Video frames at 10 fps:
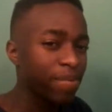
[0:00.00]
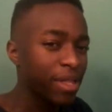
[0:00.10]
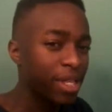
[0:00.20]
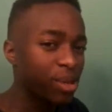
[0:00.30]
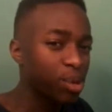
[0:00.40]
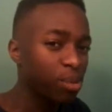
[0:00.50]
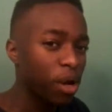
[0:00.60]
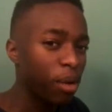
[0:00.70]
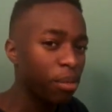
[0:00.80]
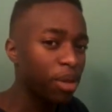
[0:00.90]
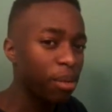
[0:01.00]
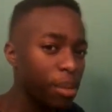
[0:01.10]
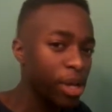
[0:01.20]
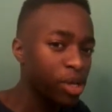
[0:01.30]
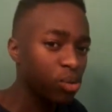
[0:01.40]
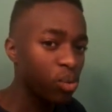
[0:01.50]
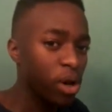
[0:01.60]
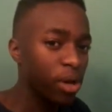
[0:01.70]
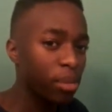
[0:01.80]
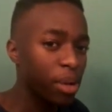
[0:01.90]
this was probably the best
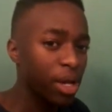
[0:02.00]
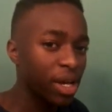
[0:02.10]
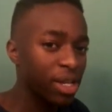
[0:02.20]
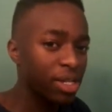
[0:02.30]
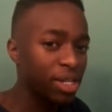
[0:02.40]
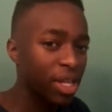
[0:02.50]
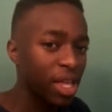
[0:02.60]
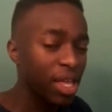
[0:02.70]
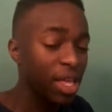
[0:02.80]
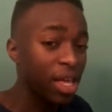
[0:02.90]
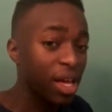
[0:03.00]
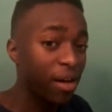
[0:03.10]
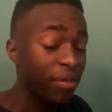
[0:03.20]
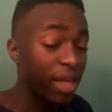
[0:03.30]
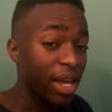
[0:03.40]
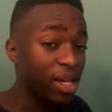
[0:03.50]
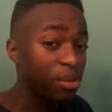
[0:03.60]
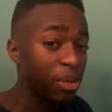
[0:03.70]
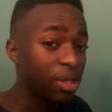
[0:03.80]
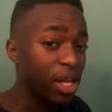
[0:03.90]
one because of that
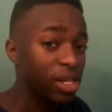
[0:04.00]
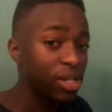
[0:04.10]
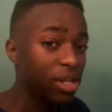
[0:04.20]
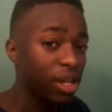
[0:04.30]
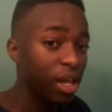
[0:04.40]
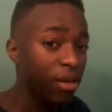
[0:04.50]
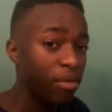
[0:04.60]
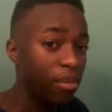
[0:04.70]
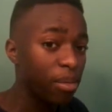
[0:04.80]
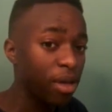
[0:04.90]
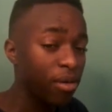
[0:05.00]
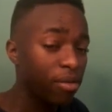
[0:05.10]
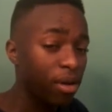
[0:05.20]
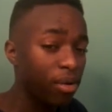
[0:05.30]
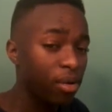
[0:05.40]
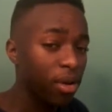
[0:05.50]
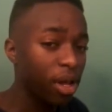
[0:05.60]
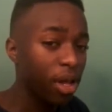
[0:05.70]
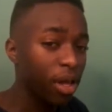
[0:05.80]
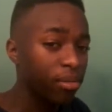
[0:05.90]
expectation, like of him being a veteran.
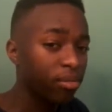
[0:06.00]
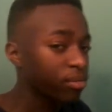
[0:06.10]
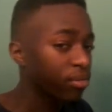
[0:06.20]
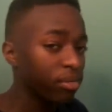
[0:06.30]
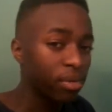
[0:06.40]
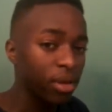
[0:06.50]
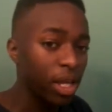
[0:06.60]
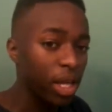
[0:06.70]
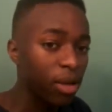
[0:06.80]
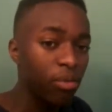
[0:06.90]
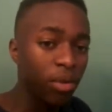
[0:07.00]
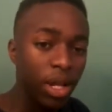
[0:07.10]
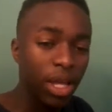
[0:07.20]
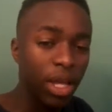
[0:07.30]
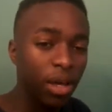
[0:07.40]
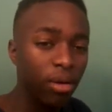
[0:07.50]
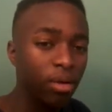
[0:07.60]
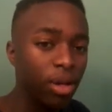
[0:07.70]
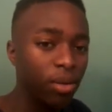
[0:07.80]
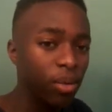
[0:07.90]
Like, he really killed
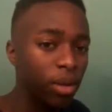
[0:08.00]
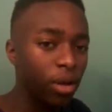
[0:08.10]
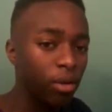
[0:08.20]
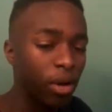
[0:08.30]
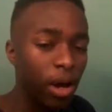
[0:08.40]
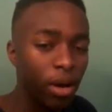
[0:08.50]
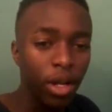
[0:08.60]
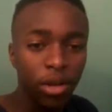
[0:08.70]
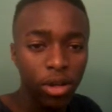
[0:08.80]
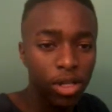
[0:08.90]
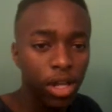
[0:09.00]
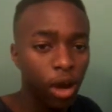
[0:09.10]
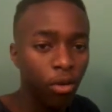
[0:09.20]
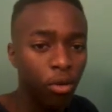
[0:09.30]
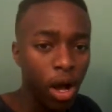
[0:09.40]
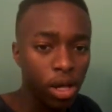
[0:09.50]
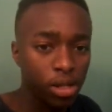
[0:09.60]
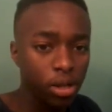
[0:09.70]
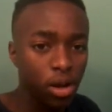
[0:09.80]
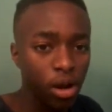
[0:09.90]
it with the crowd. He looks like a rock
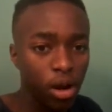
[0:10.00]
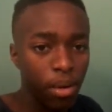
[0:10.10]
star